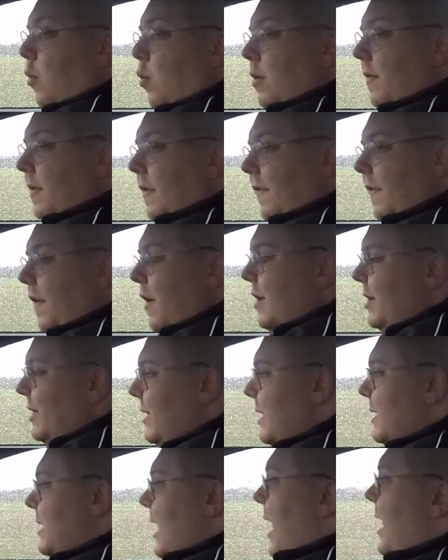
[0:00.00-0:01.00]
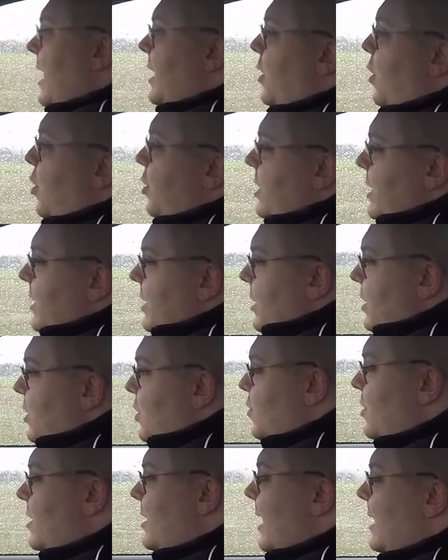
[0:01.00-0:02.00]
one of the first things that I noticed as
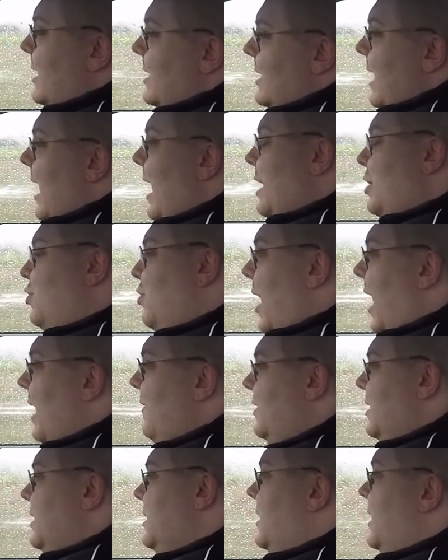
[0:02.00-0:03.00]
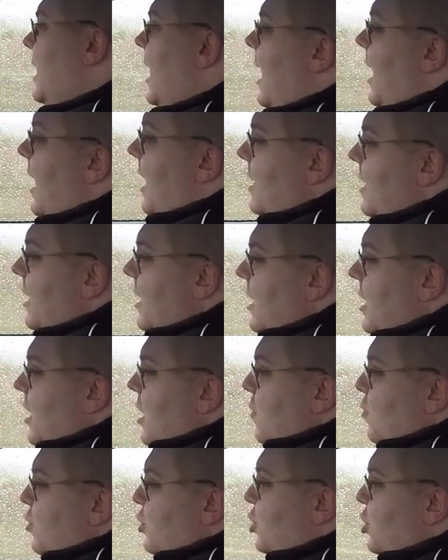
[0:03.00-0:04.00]
soon as I started driving this car
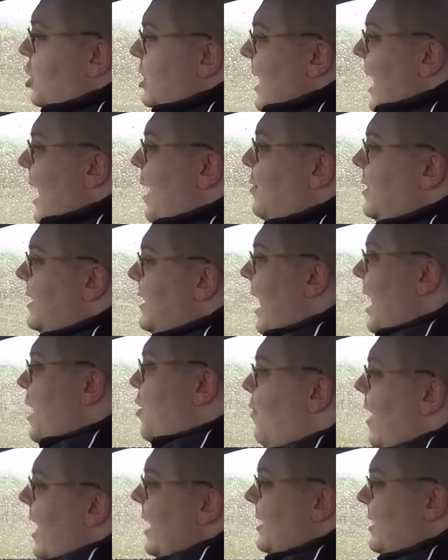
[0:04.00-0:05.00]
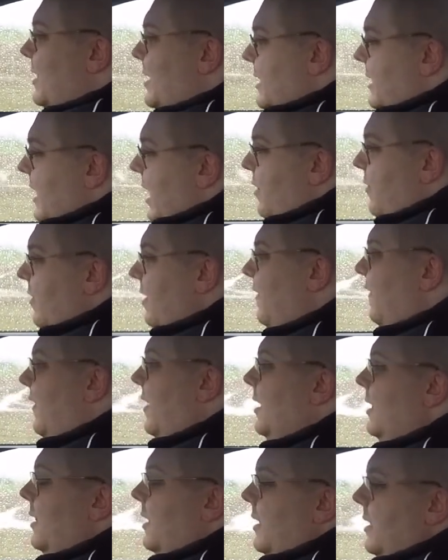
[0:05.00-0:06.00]
was just how direct the steering
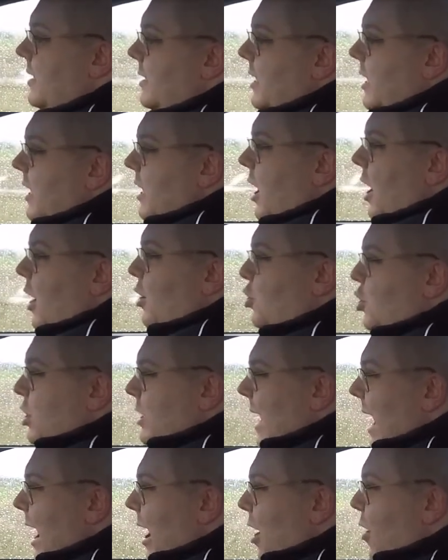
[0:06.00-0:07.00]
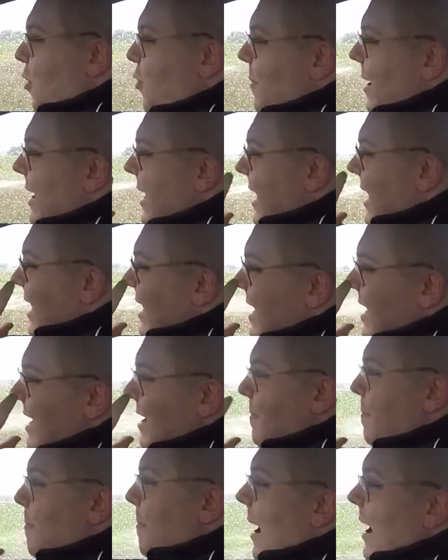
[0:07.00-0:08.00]
feel is and just how many
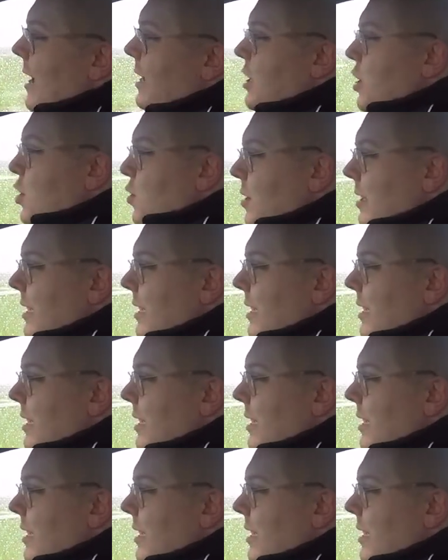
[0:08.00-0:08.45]
minute